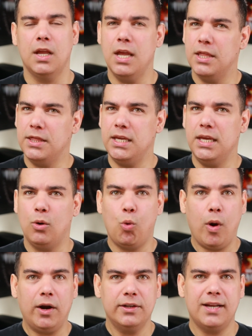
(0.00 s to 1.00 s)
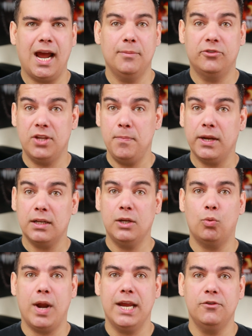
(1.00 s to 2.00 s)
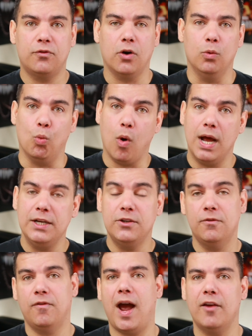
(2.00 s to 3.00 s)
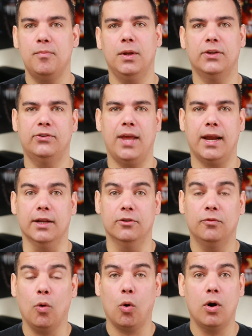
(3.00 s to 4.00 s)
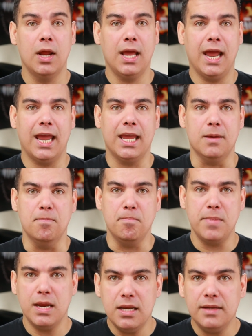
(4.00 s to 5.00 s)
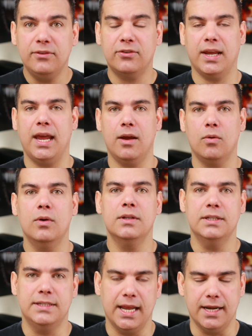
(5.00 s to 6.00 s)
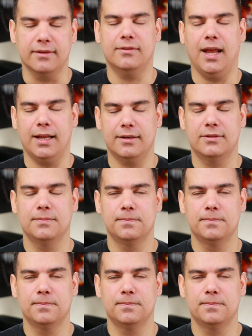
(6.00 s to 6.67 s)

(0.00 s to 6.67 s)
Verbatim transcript: The query times typically range from 1 to 5 milliseconds for a million scale dataset.